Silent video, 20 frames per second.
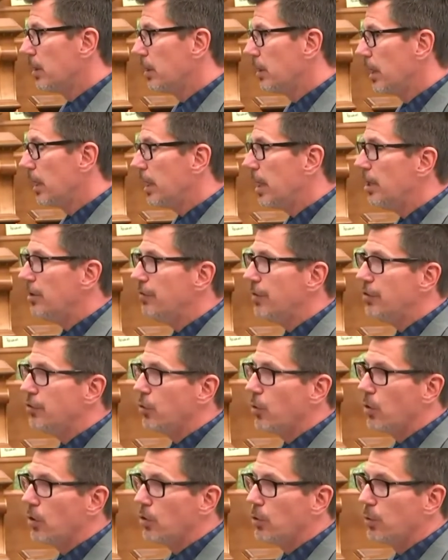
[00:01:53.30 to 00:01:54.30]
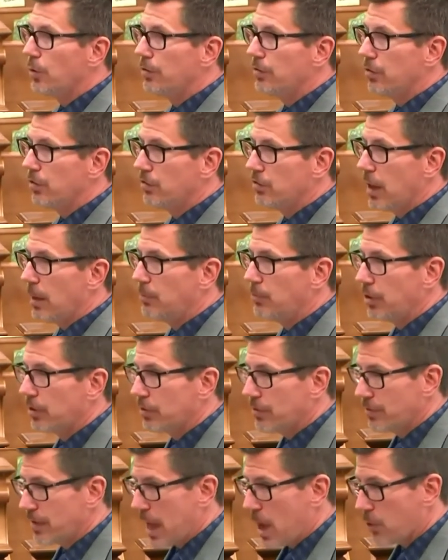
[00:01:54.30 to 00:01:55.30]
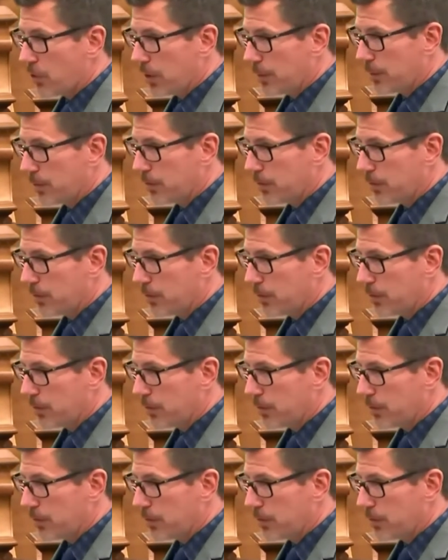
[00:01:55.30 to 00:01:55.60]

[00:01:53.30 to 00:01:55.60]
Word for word: An individual who is the subject of count number